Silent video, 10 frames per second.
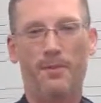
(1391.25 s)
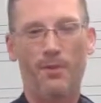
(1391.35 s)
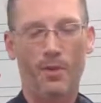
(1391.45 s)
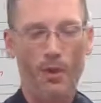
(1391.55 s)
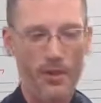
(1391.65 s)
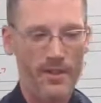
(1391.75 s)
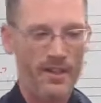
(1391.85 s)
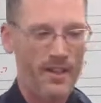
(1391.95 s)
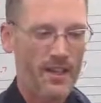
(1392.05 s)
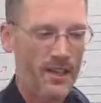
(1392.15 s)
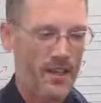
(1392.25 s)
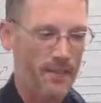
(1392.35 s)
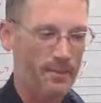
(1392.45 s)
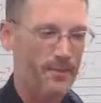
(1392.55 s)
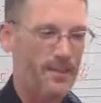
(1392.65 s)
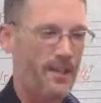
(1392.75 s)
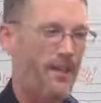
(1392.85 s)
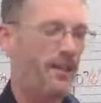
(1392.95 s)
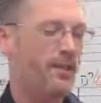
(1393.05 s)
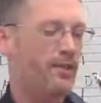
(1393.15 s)
So you're always
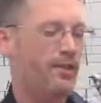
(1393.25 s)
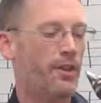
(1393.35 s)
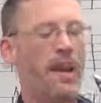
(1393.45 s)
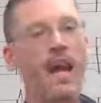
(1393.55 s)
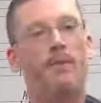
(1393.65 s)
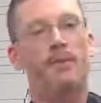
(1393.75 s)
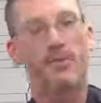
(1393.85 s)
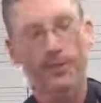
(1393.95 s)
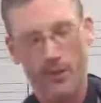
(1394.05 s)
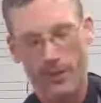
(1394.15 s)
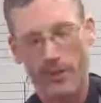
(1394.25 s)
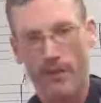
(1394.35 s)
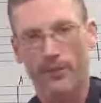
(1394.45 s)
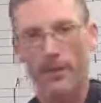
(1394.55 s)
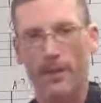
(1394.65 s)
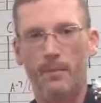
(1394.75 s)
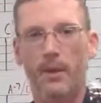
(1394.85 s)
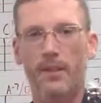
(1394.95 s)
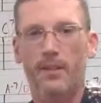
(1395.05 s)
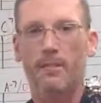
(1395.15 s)
setting good habits for yourself and
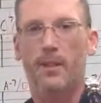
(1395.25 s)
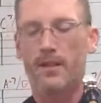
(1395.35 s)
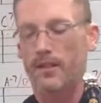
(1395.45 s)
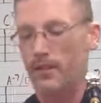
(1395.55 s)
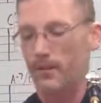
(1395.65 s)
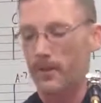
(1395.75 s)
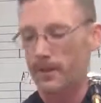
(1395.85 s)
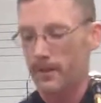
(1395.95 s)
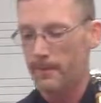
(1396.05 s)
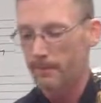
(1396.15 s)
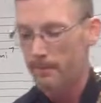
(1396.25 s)
playing to the best of your ability.